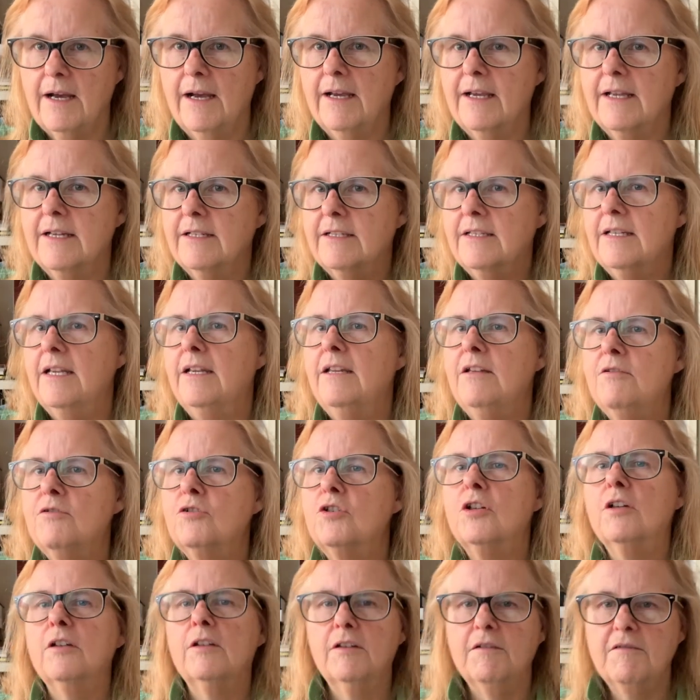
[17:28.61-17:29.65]
I continue
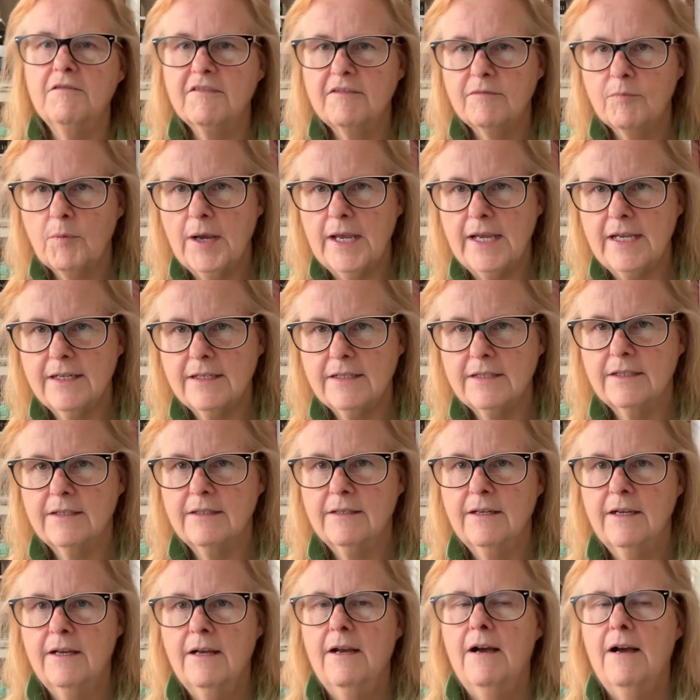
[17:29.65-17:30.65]
to lose weight.